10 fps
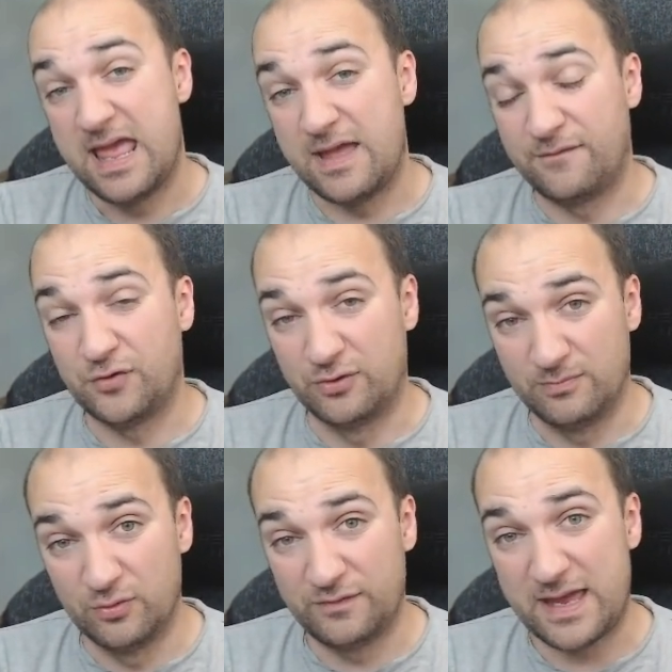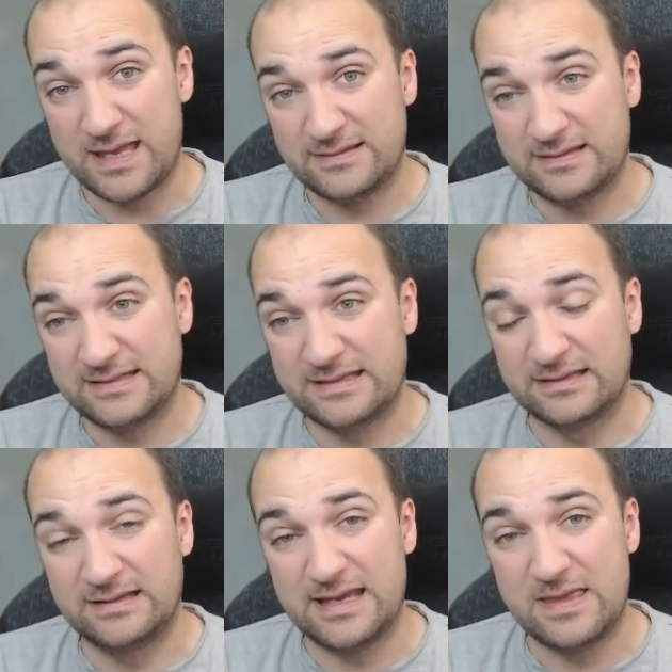If you remove that,
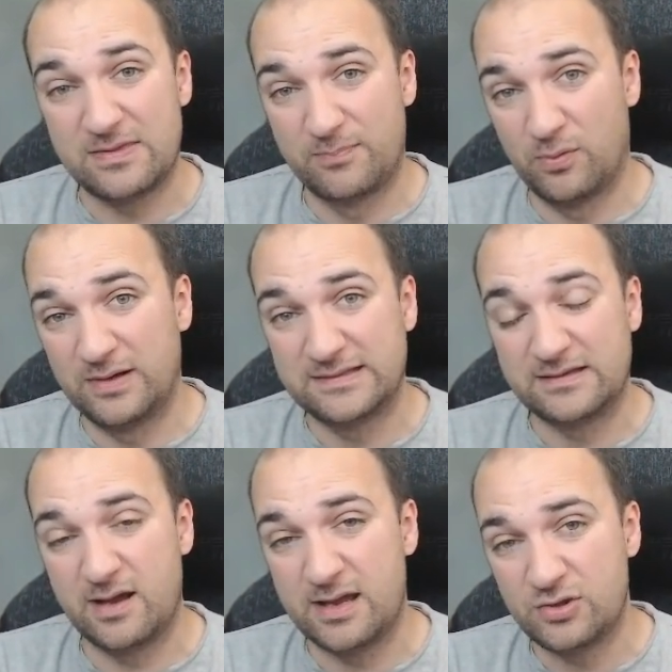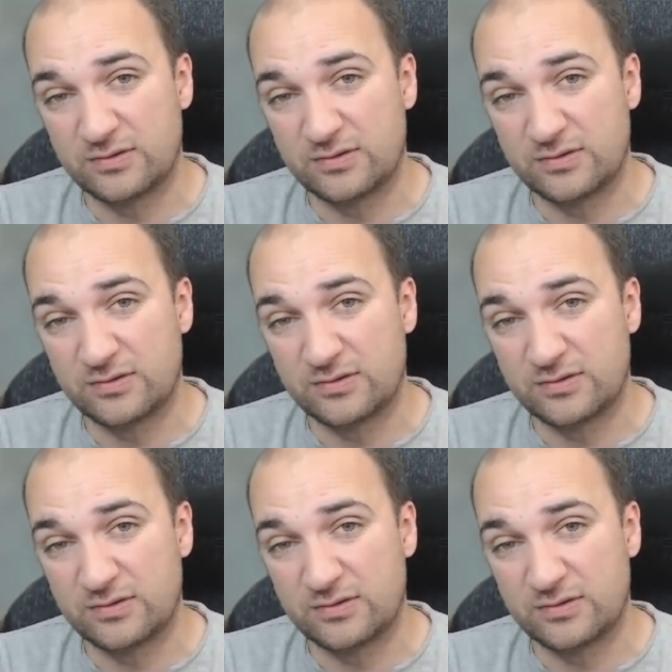suddenly the ball is in the Iron